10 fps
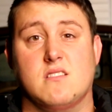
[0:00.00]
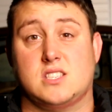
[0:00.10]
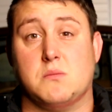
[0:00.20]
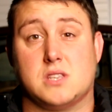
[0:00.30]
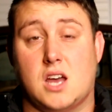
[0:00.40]

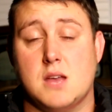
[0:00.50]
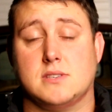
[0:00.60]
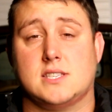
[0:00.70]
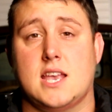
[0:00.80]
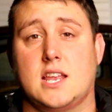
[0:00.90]

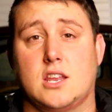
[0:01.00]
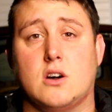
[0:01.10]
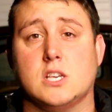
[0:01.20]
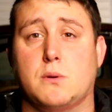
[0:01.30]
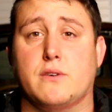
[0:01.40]
sometimes it's taken in
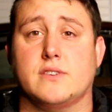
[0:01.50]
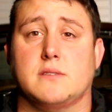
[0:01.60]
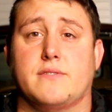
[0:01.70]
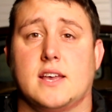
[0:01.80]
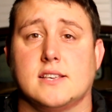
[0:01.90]
gospel for
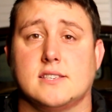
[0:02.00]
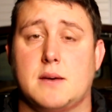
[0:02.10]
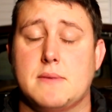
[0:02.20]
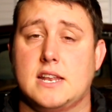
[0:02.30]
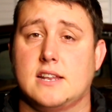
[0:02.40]
some things.
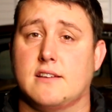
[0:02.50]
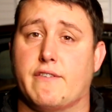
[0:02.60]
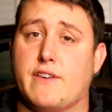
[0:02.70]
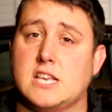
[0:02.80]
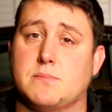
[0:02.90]
I mean,
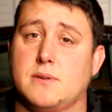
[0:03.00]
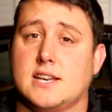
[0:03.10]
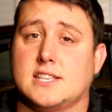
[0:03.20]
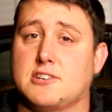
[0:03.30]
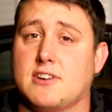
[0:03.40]

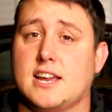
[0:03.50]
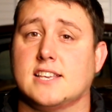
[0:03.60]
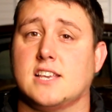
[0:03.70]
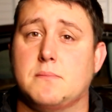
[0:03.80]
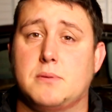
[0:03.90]
Facebook is a great
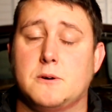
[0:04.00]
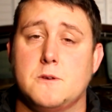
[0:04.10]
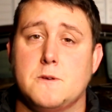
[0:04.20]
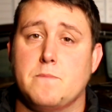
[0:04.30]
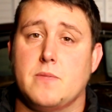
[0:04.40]
example.